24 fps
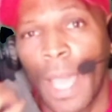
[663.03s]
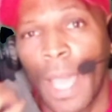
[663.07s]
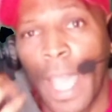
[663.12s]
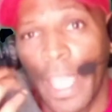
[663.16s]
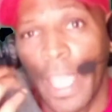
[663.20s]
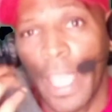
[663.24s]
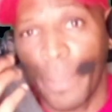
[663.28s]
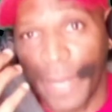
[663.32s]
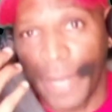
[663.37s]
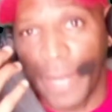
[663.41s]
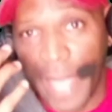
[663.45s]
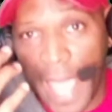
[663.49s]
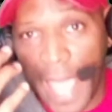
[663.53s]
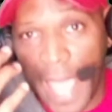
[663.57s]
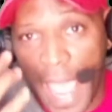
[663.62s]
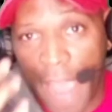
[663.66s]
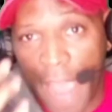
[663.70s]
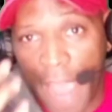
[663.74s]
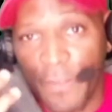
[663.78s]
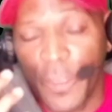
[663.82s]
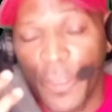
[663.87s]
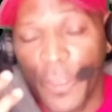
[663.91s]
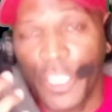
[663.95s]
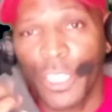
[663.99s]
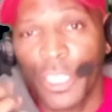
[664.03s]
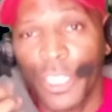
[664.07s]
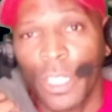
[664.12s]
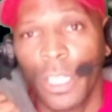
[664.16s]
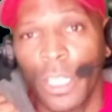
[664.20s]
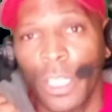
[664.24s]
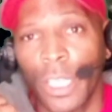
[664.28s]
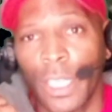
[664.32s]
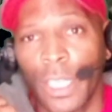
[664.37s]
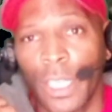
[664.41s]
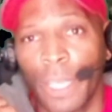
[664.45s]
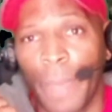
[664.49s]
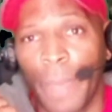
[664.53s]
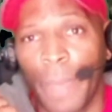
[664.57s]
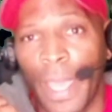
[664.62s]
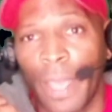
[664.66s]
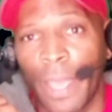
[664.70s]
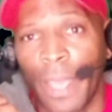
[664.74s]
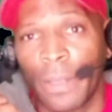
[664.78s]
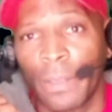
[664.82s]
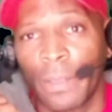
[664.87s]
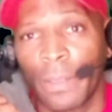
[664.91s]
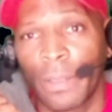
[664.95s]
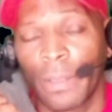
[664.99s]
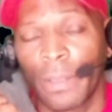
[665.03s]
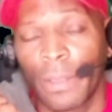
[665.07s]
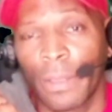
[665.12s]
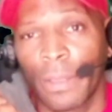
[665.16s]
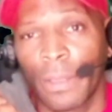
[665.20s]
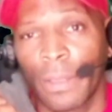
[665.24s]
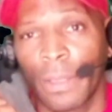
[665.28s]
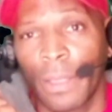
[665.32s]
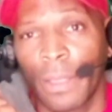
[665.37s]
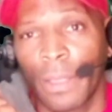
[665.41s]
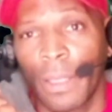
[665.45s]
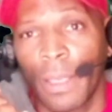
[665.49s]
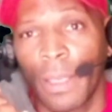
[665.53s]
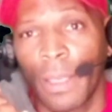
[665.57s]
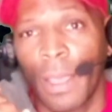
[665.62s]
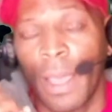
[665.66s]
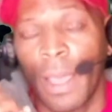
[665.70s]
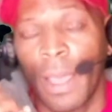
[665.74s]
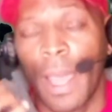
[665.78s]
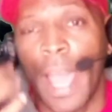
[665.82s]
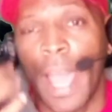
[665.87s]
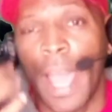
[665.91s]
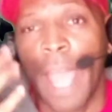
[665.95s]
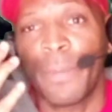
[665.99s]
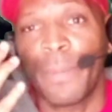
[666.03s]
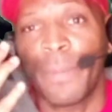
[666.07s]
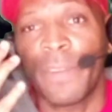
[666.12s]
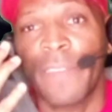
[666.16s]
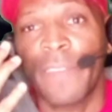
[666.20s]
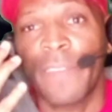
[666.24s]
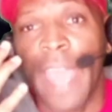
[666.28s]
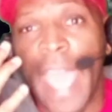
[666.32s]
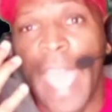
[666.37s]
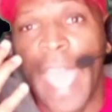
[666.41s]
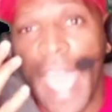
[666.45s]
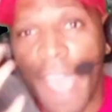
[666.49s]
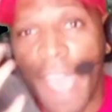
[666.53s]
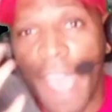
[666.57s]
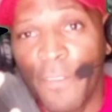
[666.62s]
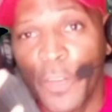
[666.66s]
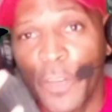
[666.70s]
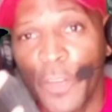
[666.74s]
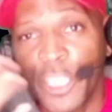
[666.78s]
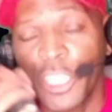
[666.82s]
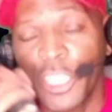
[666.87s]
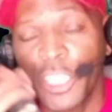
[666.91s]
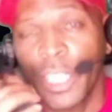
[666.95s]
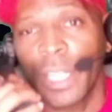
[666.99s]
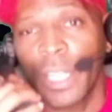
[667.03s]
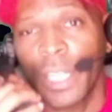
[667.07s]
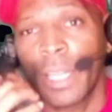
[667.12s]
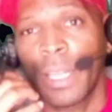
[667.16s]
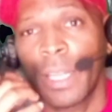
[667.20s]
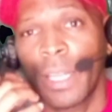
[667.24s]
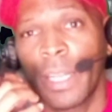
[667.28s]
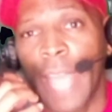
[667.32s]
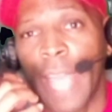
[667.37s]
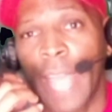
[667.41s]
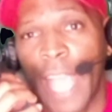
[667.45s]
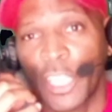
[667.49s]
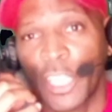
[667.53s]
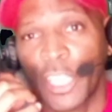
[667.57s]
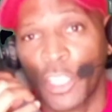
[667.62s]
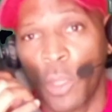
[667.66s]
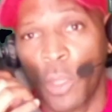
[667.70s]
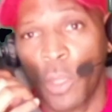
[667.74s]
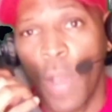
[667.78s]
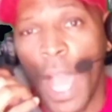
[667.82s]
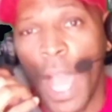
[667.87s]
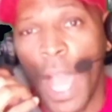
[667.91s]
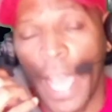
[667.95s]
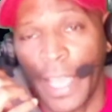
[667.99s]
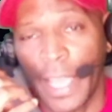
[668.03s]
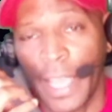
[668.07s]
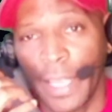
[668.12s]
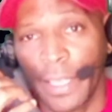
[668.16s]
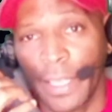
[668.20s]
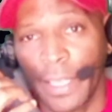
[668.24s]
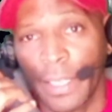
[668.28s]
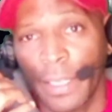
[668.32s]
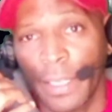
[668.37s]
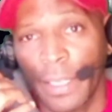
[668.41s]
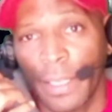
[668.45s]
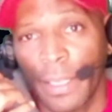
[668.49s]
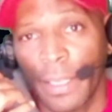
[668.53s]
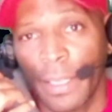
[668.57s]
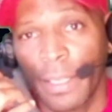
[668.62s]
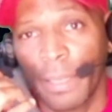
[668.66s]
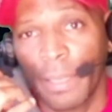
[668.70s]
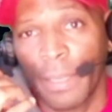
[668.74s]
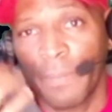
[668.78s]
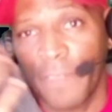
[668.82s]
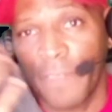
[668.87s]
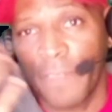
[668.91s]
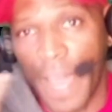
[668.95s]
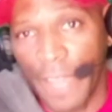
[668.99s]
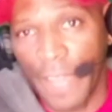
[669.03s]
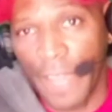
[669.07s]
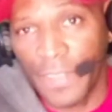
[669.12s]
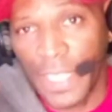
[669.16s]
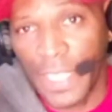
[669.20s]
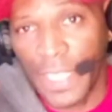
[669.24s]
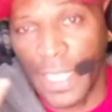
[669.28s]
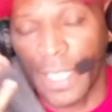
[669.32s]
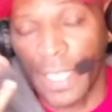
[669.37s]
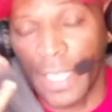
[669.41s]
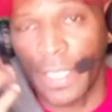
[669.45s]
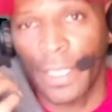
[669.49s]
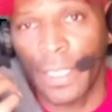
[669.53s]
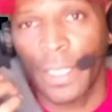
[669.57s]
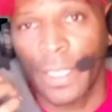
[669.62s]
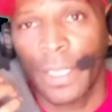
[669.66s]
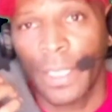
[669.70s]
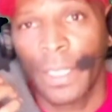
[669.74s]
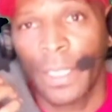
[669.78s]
I am an average looking man. I'm of average national height. I'm 5'10".